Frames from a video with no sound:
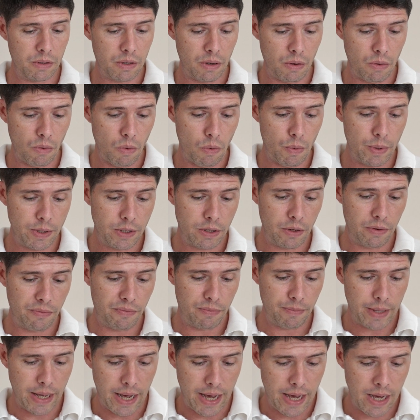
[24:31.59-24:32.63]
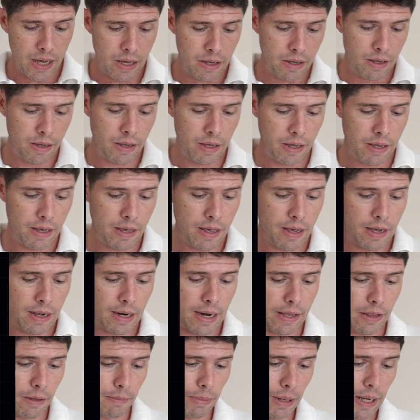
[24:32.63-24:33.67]
So all we do from there,
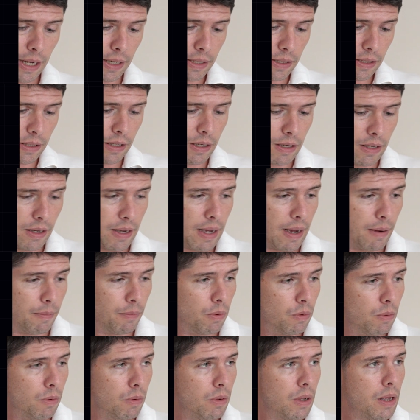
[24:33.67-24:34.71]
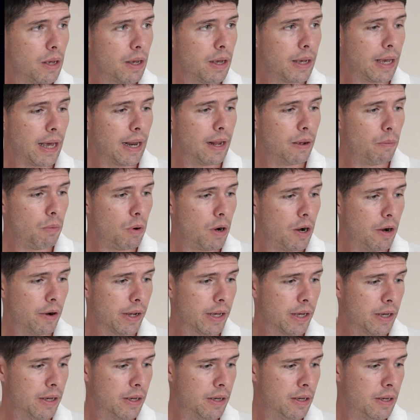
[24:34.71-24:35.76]
click the plus, and we'll get it
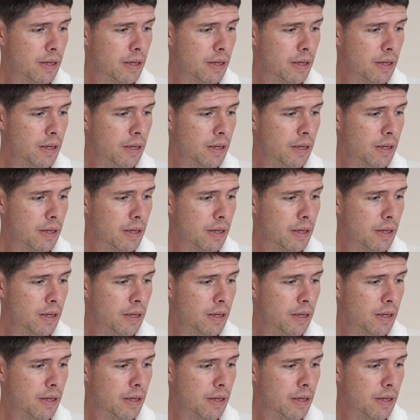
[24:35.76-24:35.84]
whirring.